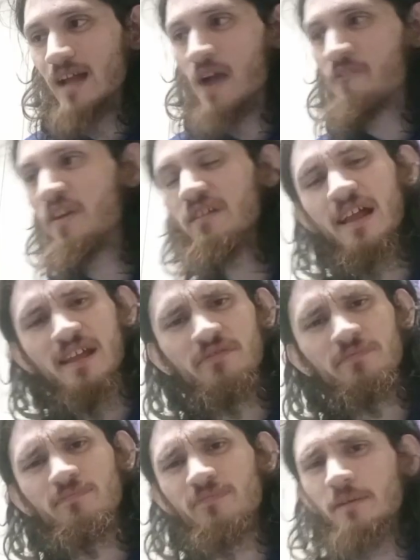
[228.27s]
I feel like
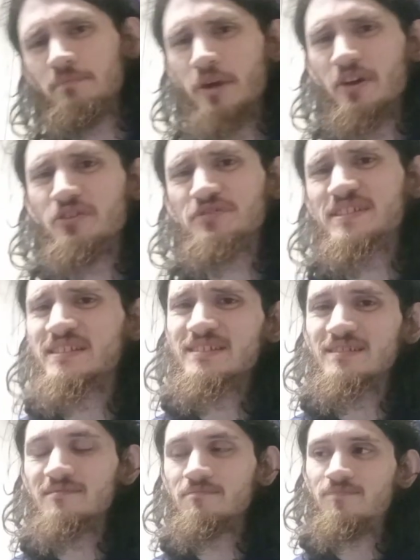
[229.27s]
the
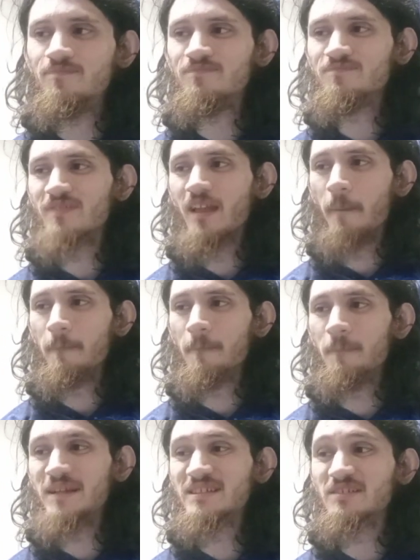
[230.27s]
person
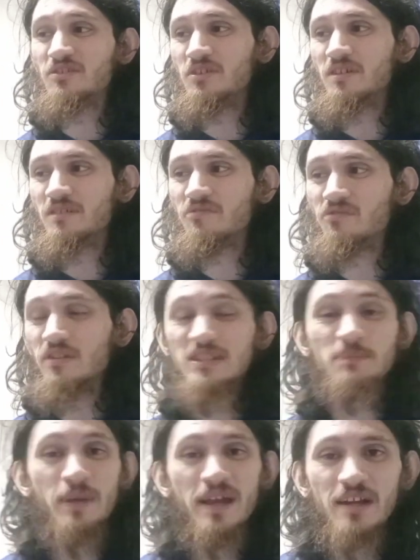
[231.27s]
mistook the
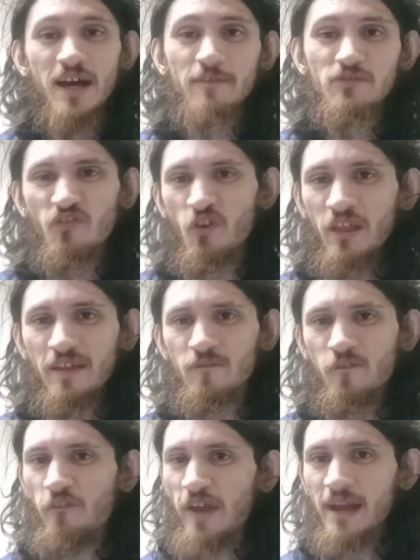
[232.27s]
spin-offs for, like,
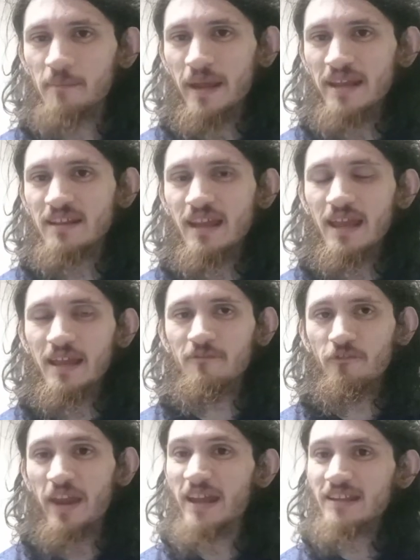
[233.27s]
fan
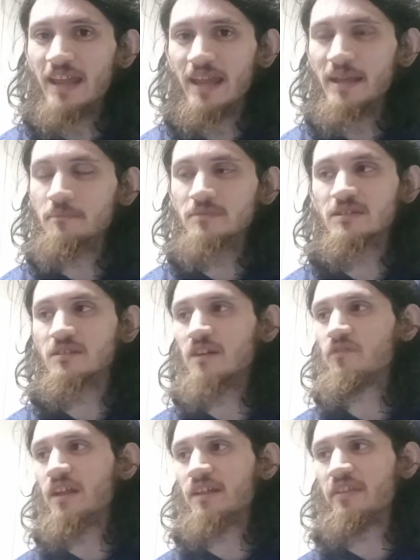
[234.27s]
games,
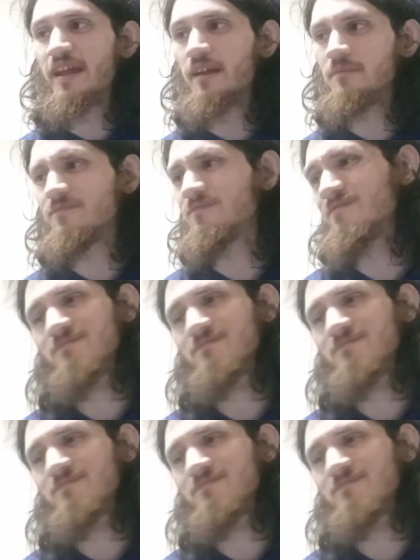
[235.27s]
stuff like that.